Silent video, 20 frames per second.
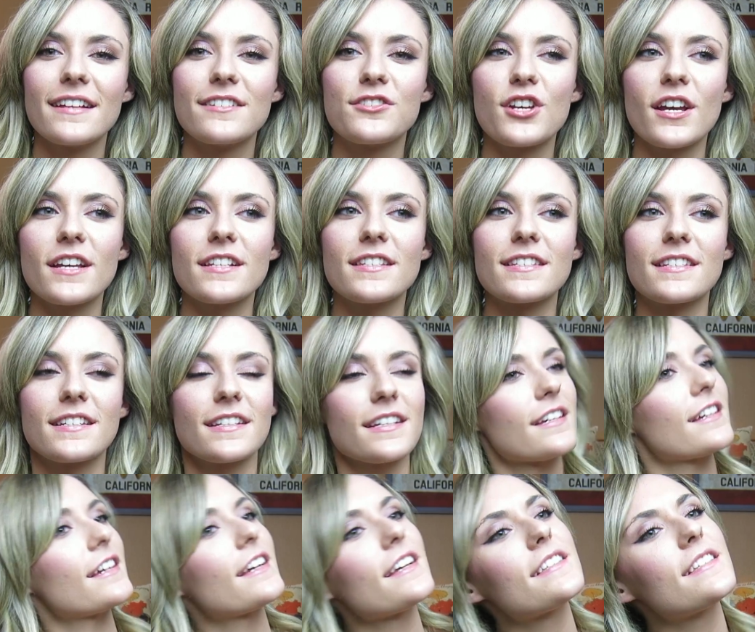Just
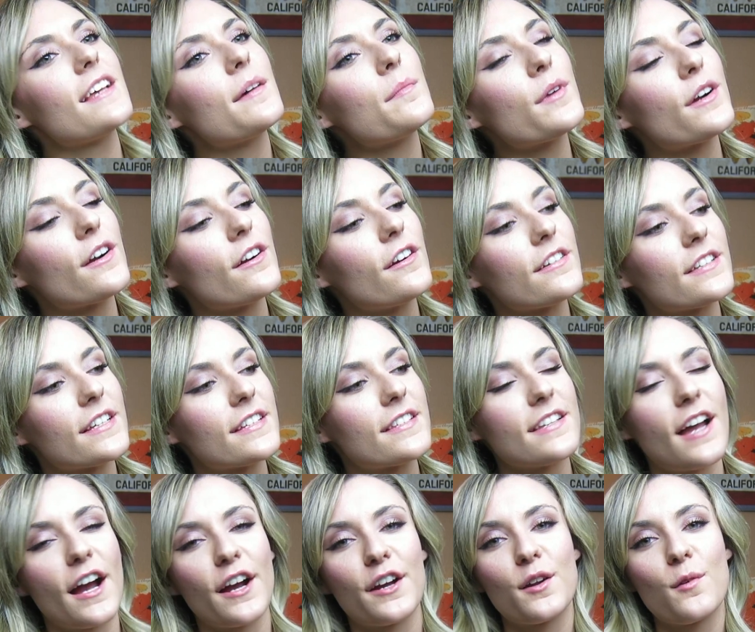because some girls, it's
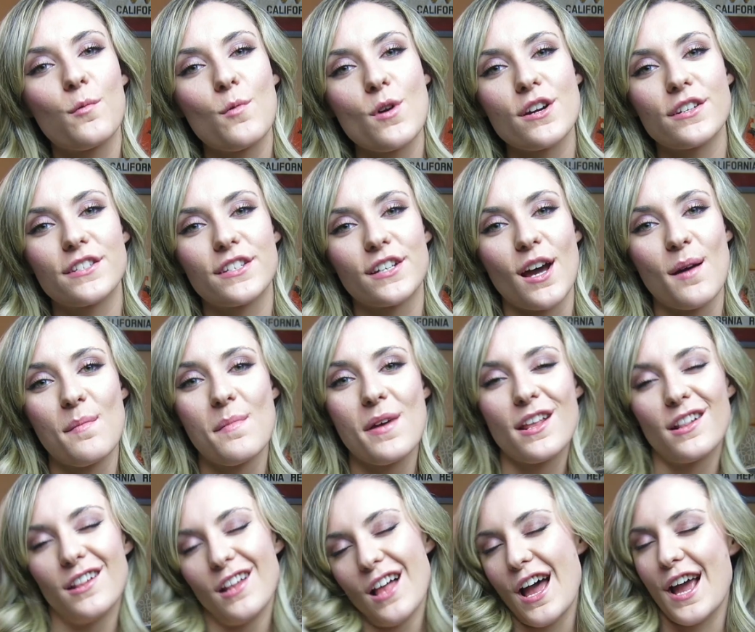not going to work to come
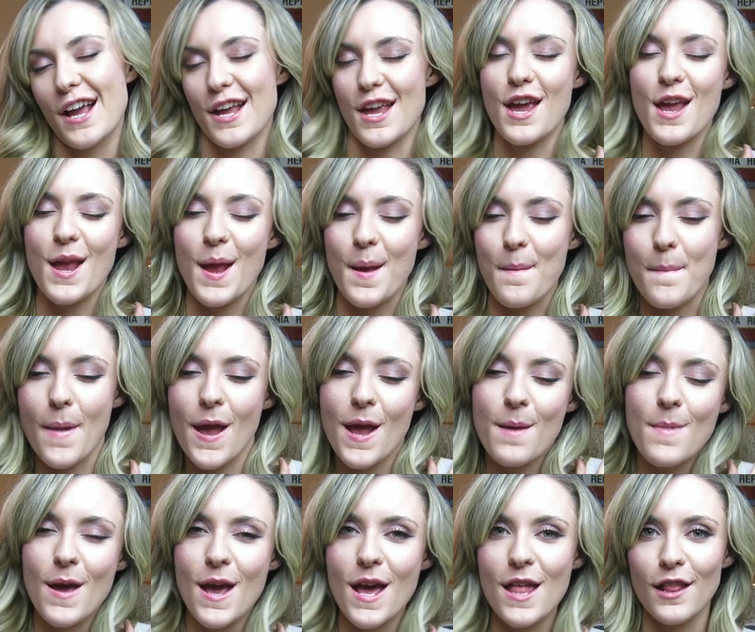in like, hey
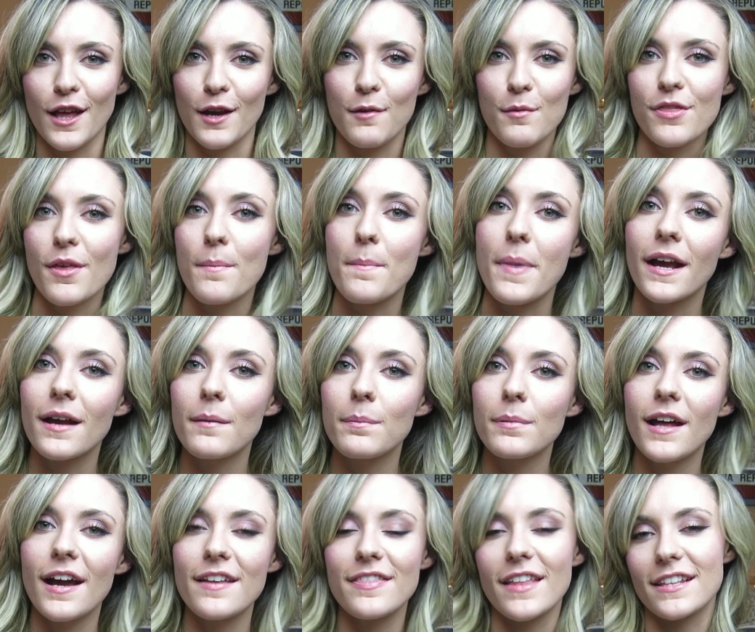baby, like with a pickup
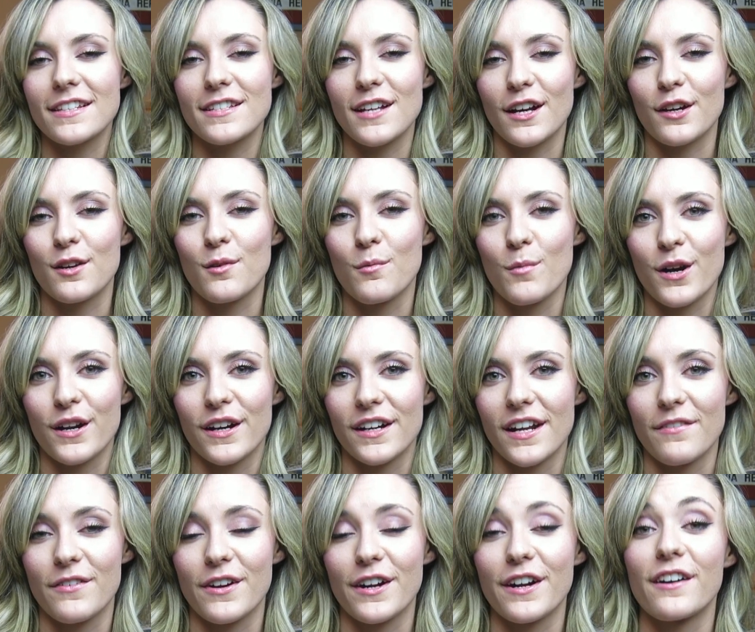line. That's not going to work on
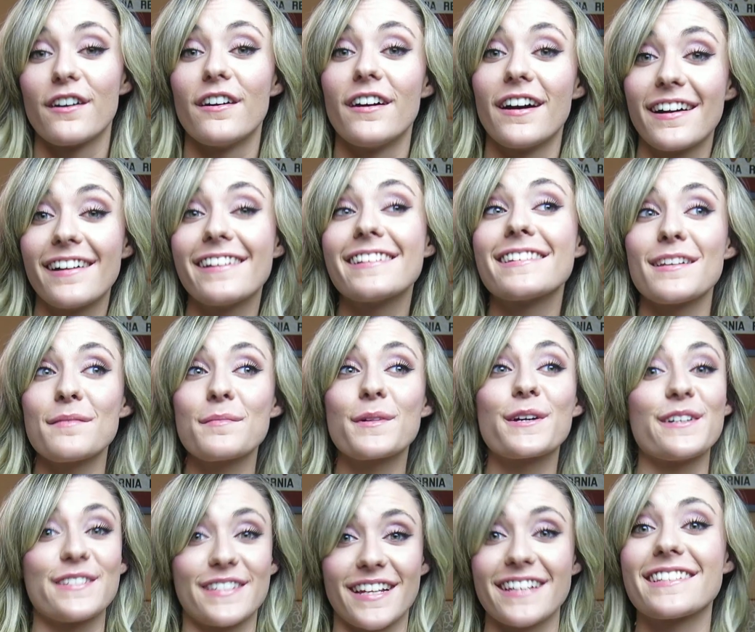every girl. And on some
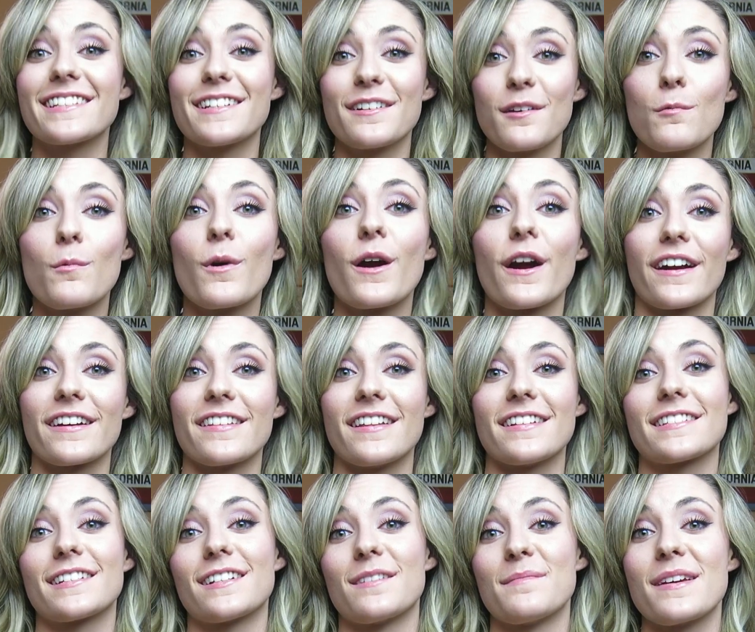girls, that's going to work, and
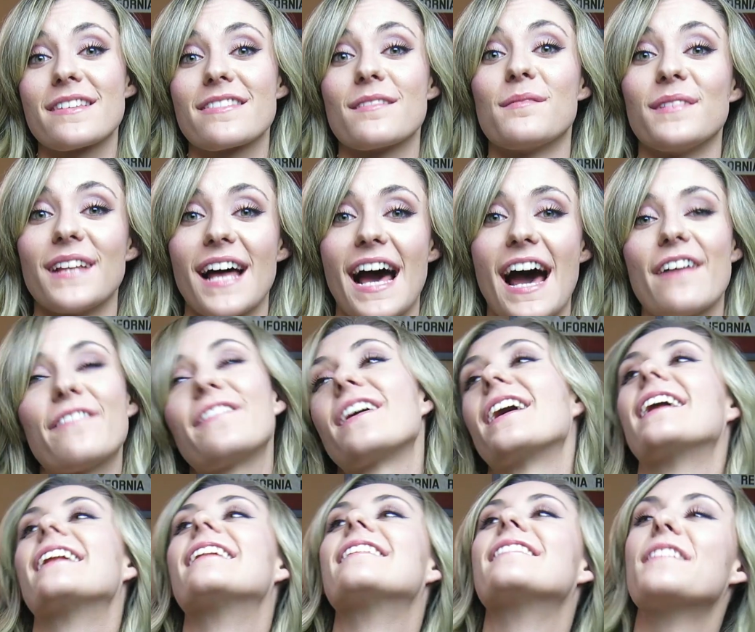that's going to make them laugh
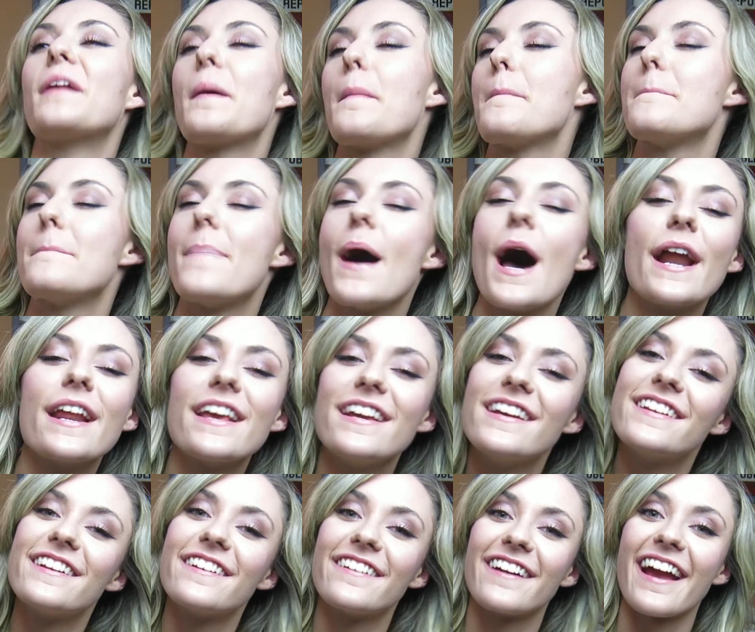and putty
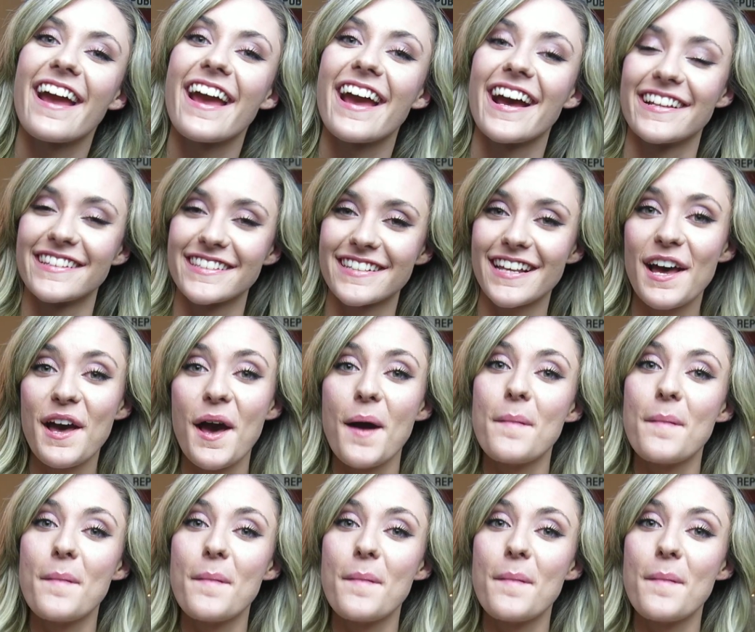in your hands.